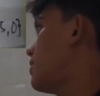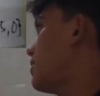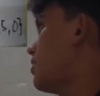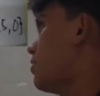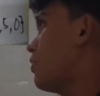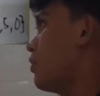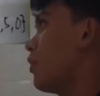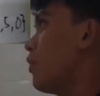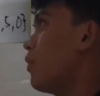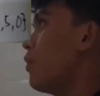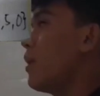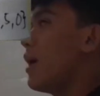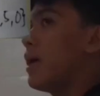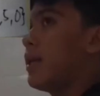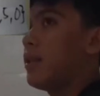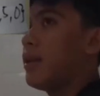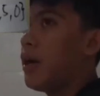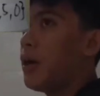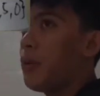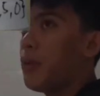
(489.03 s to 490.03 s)
0,
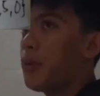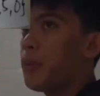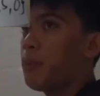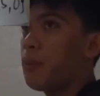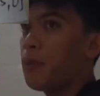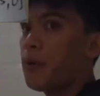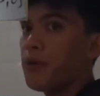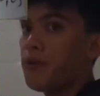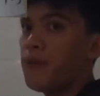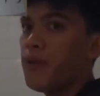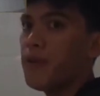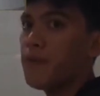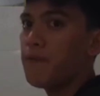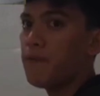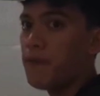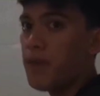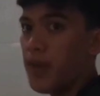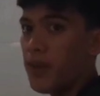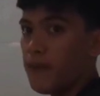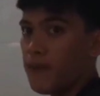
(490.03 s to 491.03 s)
and our perfect
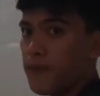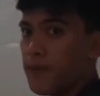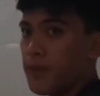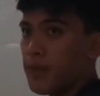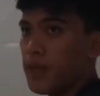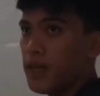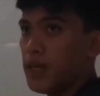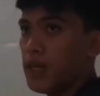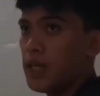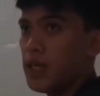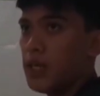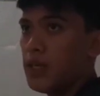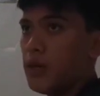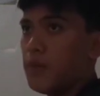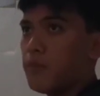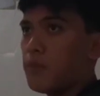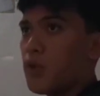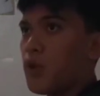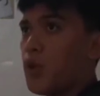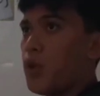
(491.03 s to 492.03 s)
fifth,
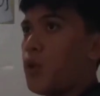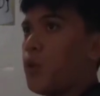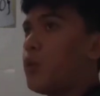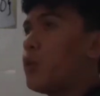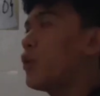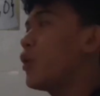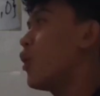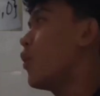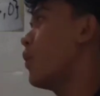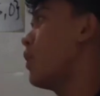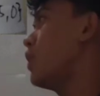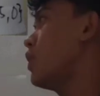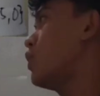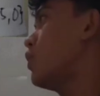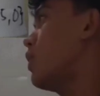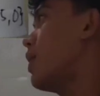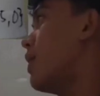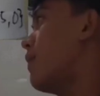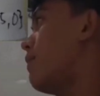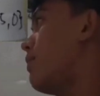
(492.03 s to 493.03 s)
we're going
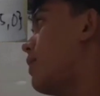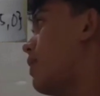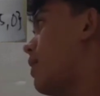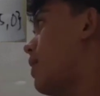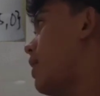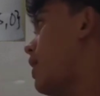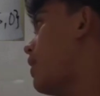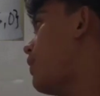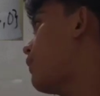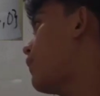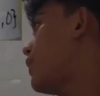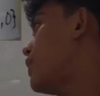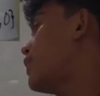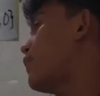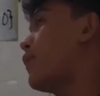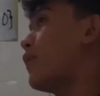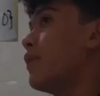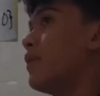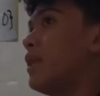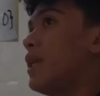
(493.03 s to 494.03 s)
to have the inverse
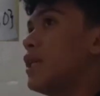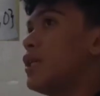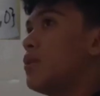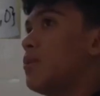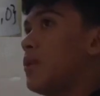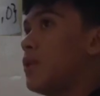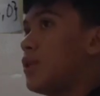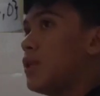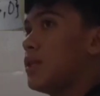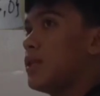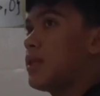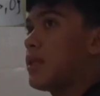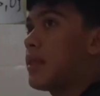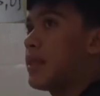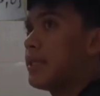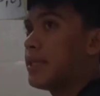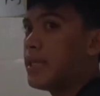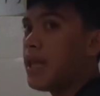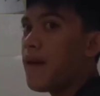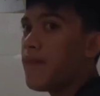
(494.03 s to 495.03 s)
for this, which is
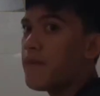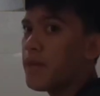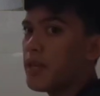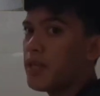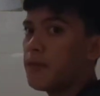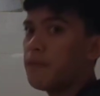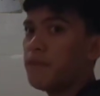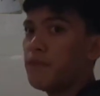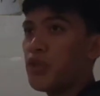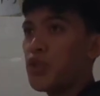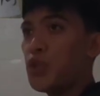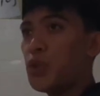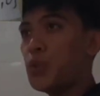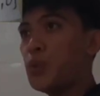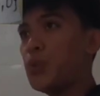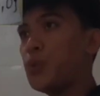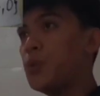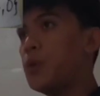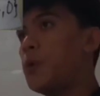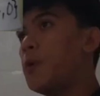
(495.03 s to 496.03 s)
the 7,
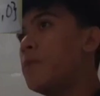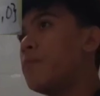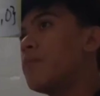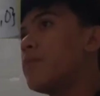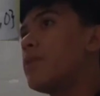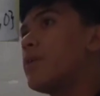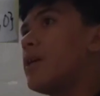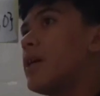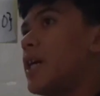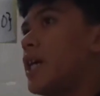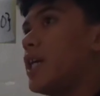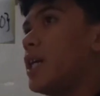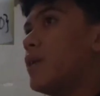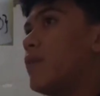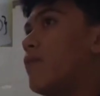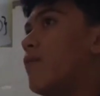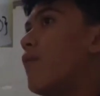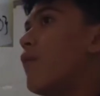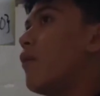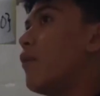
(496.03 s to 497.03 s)
2,
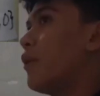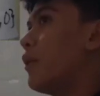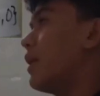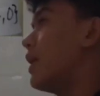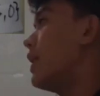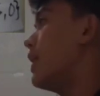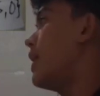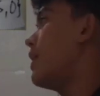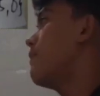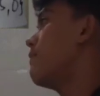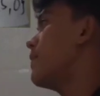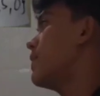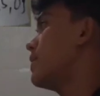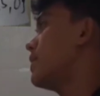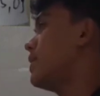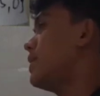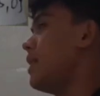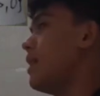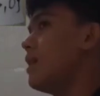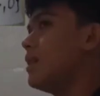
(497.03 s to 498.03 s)
9, 4,
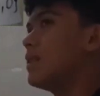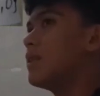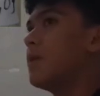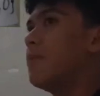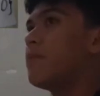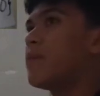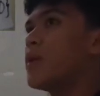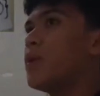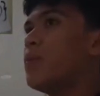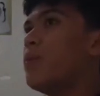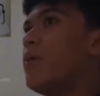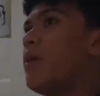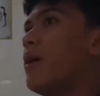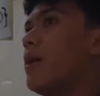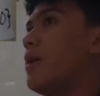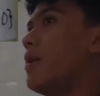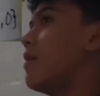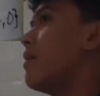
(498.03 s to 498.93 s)
11, 6, 1,